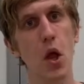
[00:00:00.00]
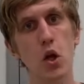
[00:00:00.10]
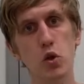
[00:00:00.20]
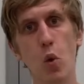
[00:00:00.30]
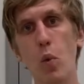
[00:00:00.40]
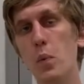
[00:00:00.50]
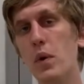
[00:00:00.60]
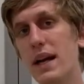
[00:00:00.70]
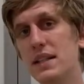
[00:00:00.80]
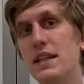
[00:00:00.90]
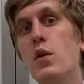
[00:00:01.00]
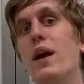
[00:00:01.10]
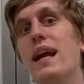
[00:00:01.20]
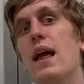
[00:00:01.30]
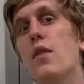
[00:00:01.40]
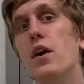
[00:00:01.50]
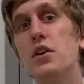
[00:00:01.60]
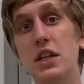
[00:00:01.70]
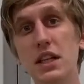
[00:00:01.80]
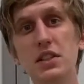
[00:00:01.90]
So when we're considering the
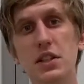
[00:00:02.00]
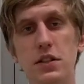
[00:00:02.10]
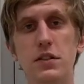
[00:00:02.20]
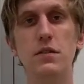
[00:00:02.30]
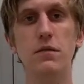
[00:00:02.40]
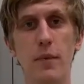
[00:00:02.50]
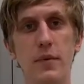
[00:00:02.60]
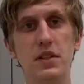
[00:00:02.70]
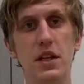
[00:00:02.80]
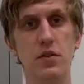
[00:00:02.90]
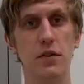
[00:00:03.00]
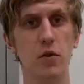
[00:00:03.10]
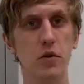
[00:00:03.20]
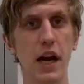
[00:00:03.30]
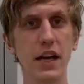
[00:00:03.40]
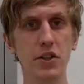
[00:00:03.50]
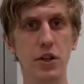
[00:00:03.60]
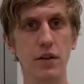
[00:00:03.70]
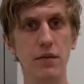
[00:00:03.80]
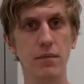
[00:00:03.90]
distance from the center of
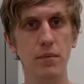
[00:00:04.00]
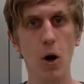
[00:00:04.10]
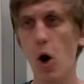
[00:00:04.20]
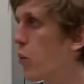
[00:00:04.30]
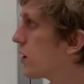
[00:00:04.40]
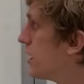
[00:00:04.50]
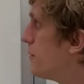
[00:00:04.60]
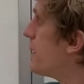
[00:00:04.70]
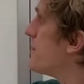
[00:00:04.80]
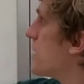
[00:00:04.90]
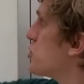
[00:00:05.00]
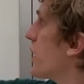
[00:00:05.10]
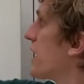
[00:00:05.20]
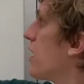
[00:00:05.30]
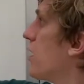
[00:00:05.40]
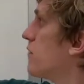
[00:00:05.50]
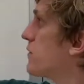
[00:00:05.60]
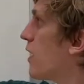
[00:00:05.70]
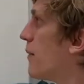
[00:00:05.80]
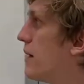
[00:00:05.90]
rotation, we're going to be measuring
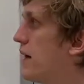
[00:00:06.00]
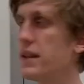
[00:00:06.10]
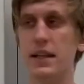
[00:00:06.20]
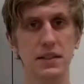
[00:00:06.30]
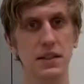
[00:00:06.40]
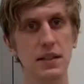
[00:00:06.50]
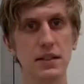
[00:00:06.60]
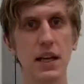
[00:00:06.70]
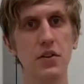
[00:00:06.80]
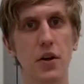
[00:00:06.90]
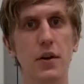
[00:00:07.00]
from this center.